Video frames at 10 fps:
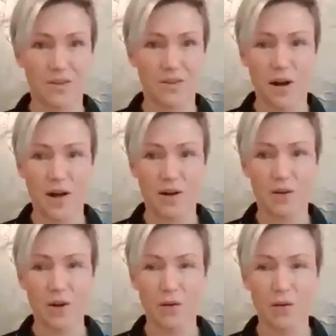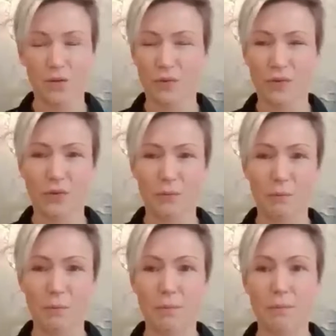I'll go through
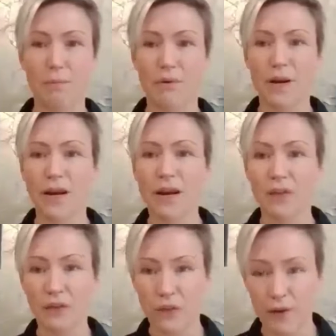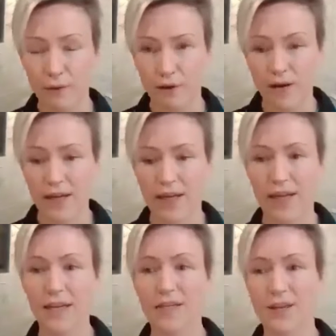briefly what
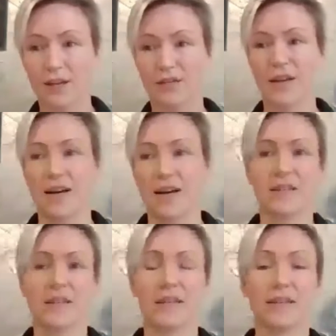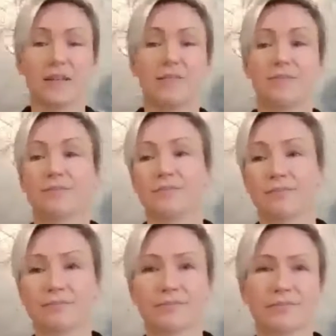keto diet is.
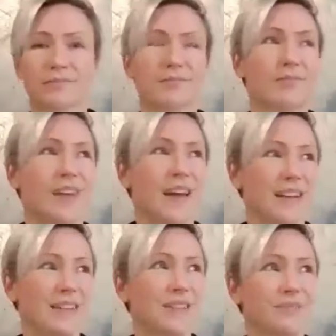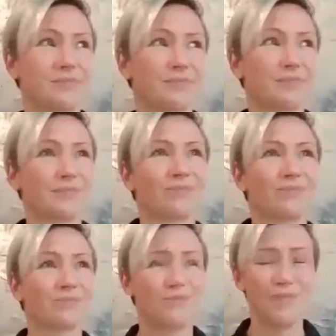And
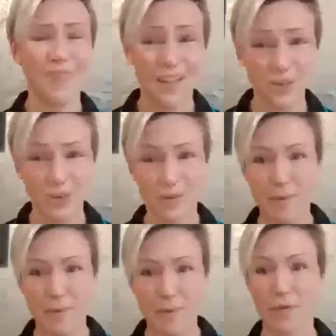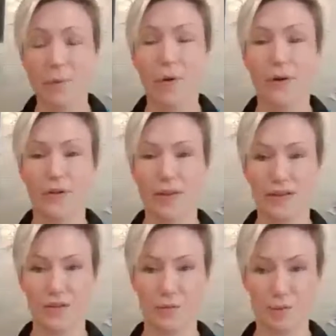I just want to make another point. This is
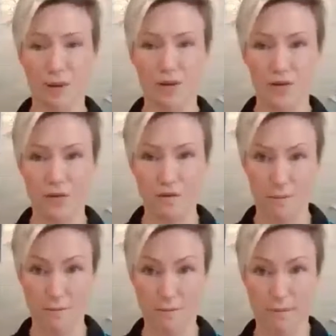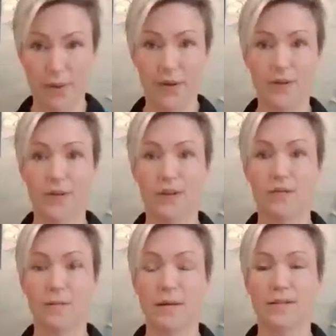something personally
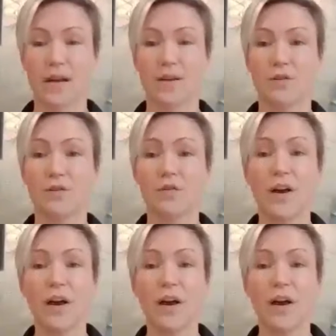for myself.